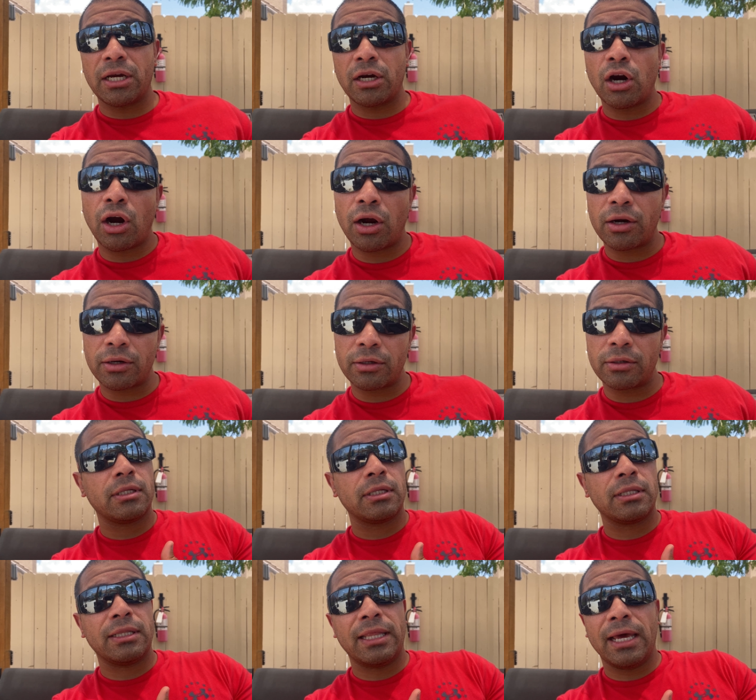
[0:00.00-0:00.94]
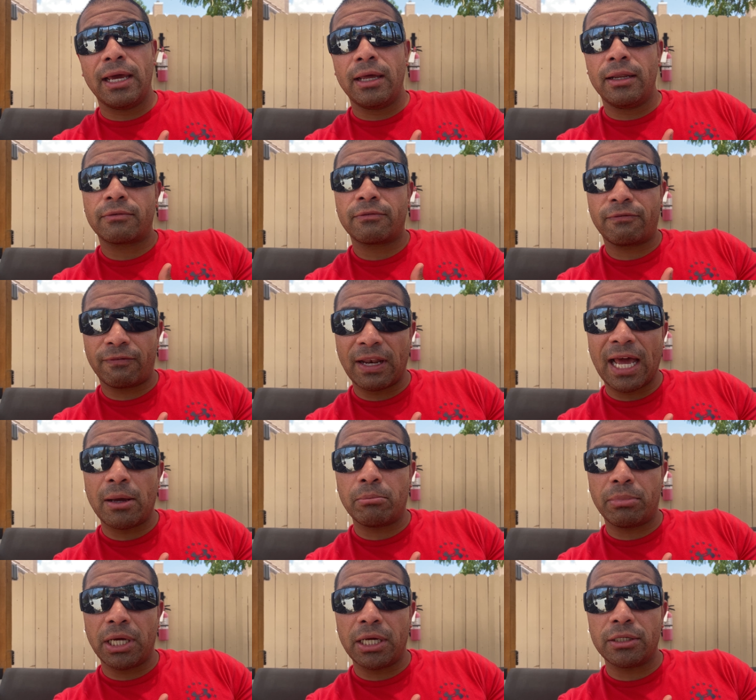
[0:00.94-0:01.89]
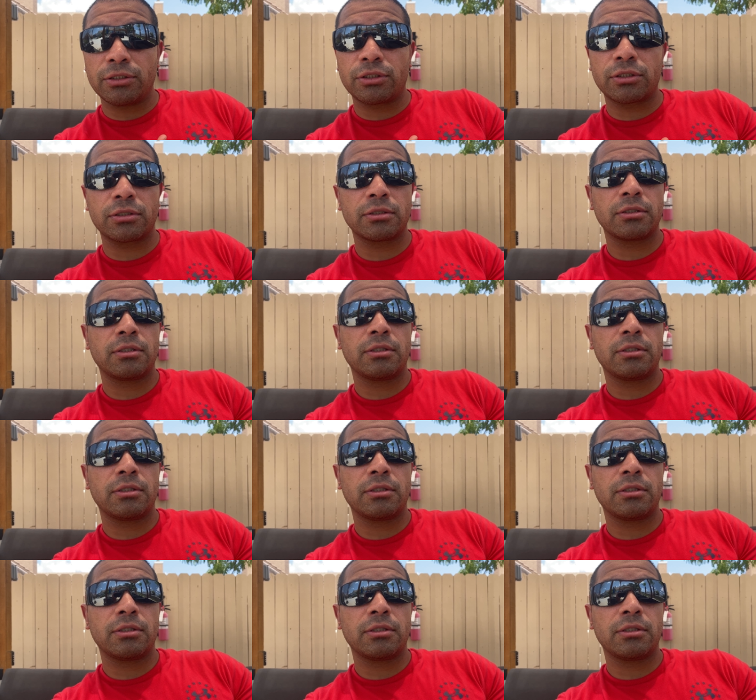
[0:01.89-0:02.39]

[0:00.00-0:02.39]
harder than flat bench